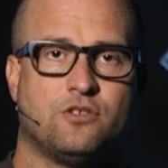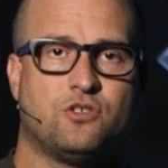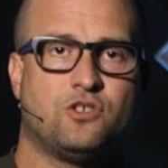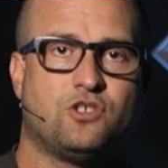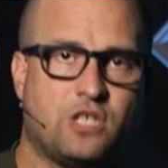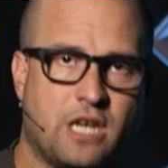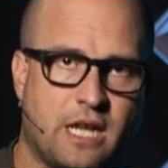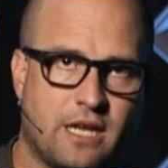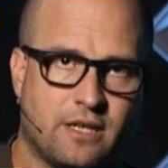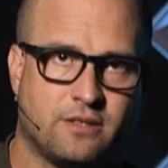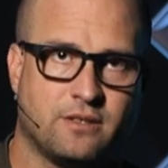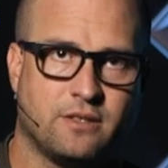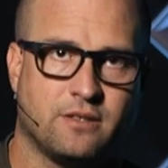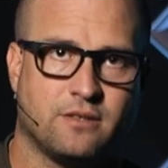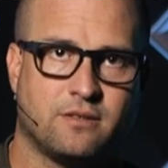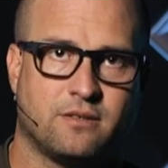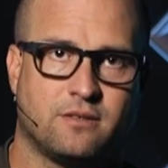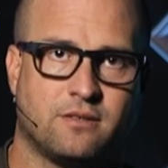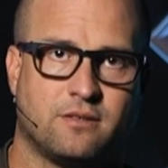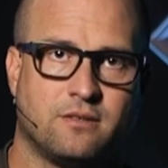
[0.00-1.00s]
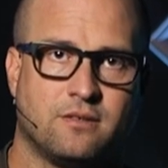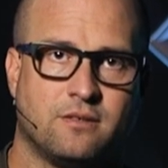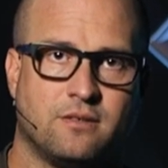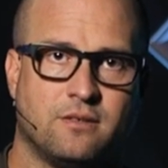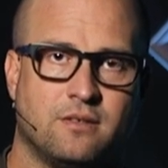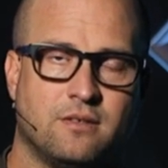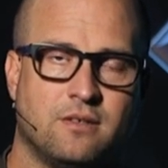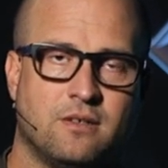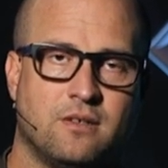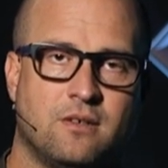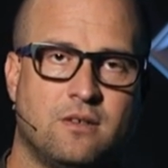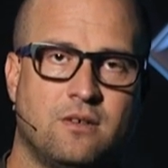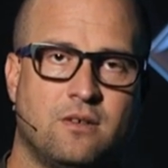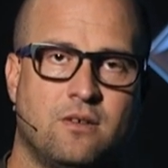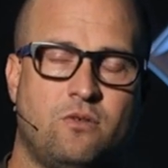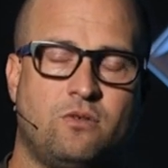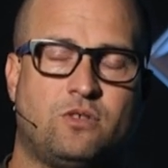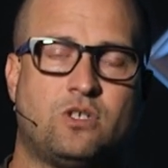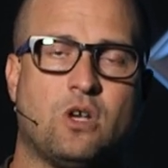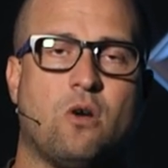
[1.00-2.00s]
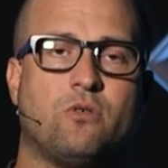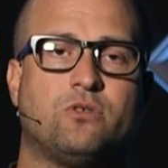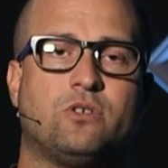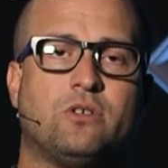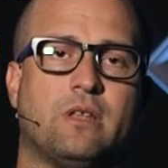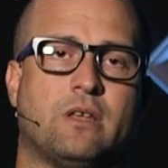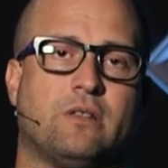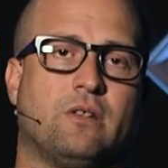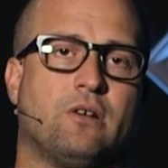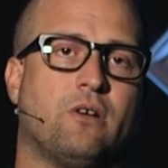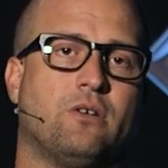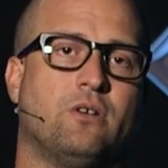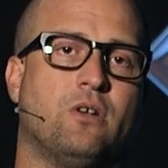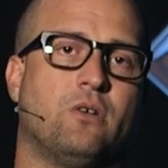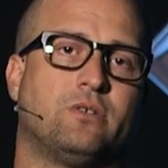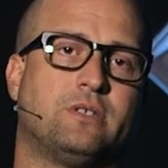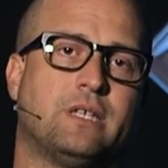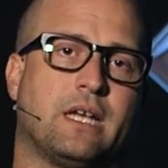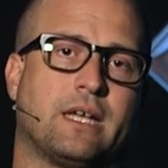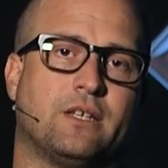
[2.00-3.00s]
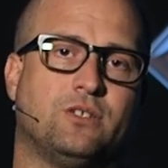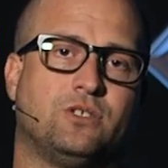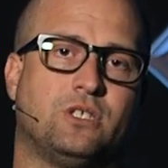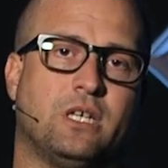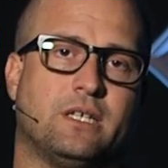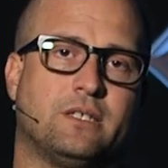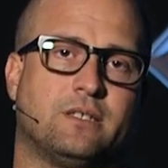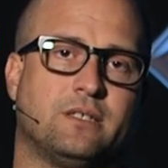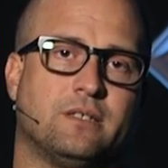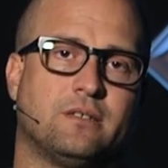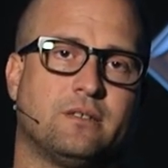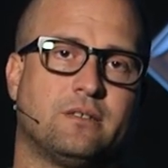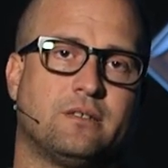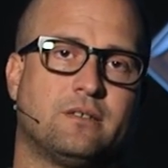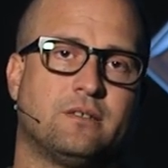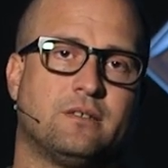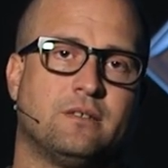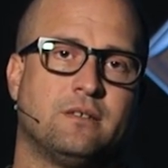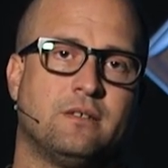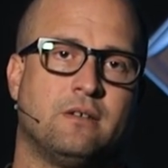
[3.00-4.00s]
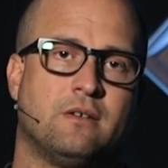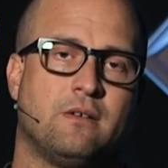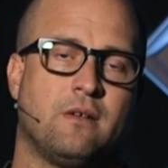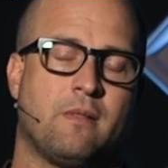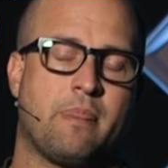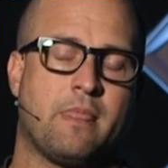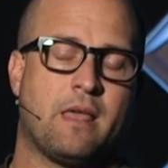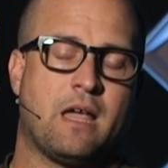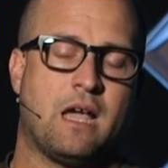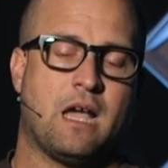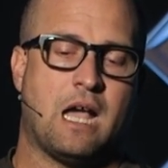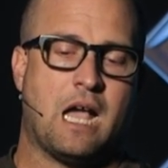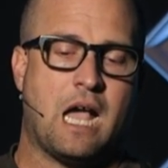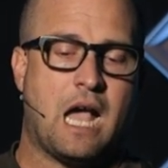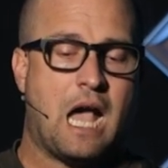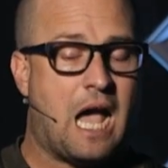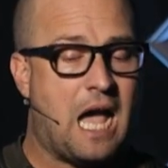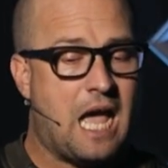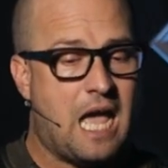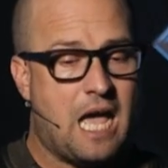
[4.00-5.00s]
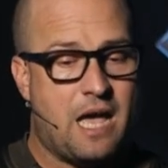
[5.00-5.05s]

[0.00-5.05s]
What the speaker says: chances? Who told you that there are no second chances? I